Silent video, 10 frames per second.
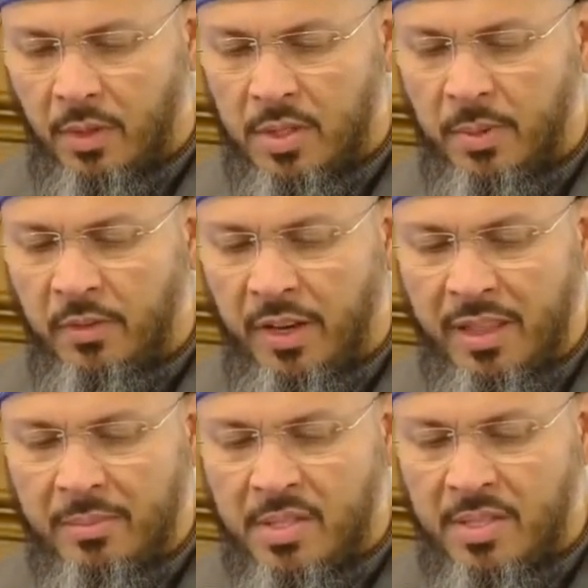Those
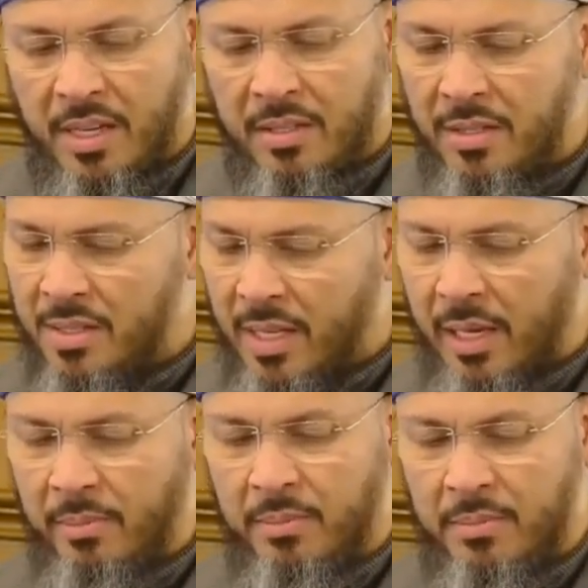before them said the
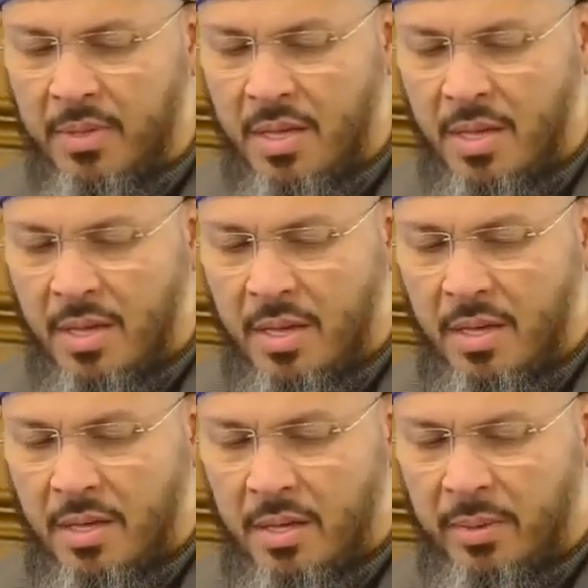same,
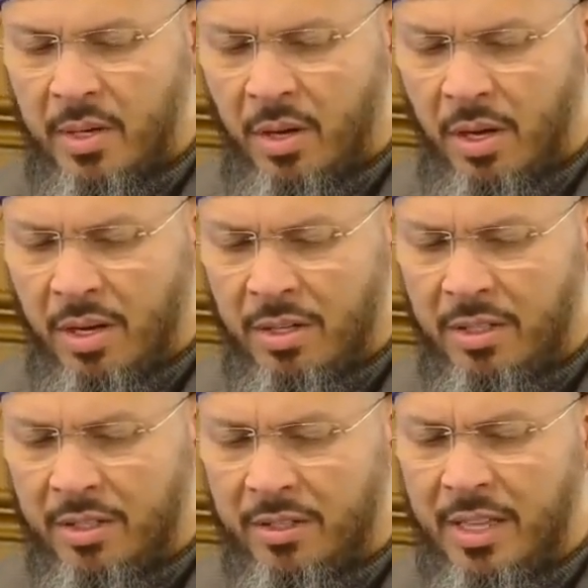but
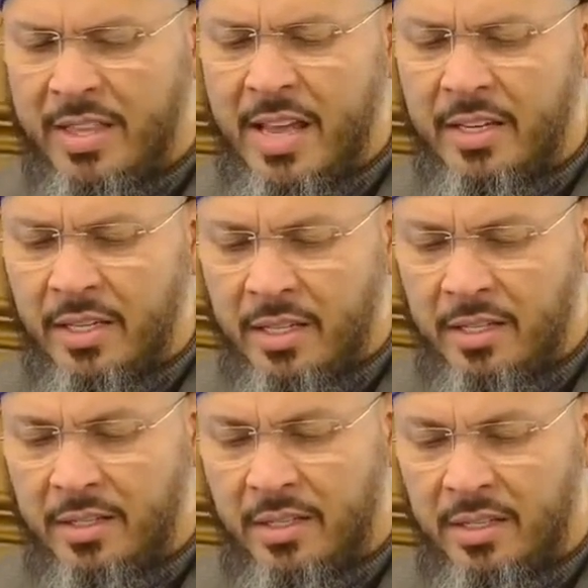all that they had
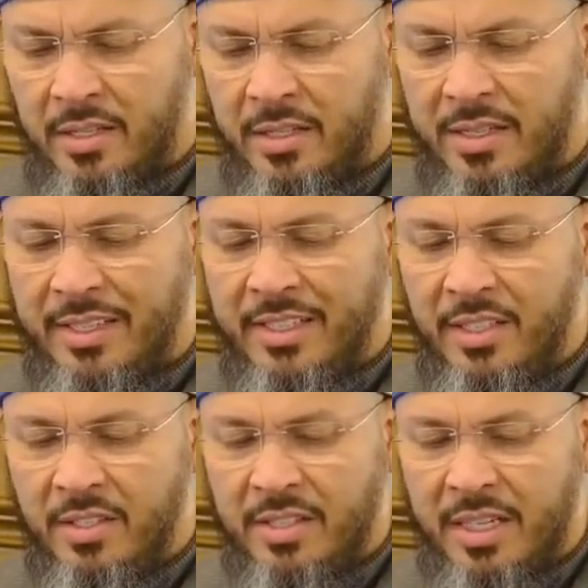earned
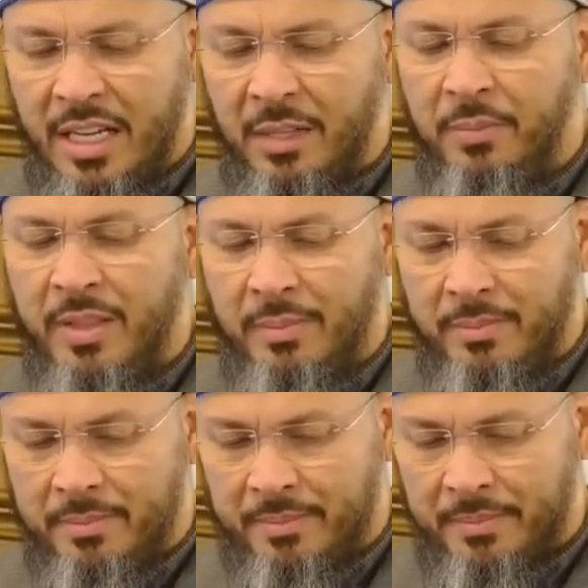did not help
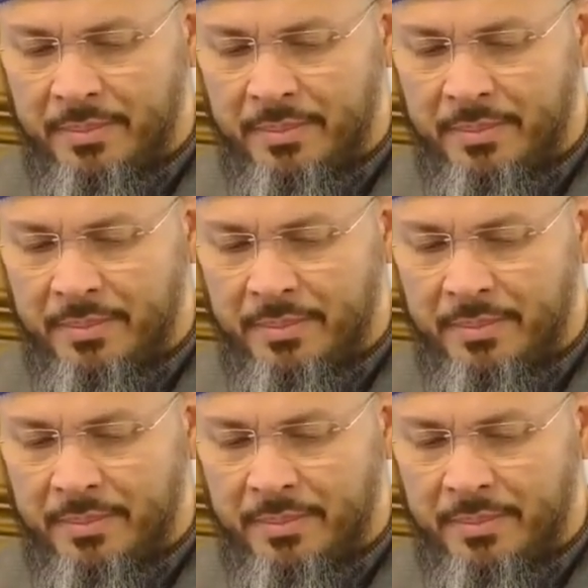them.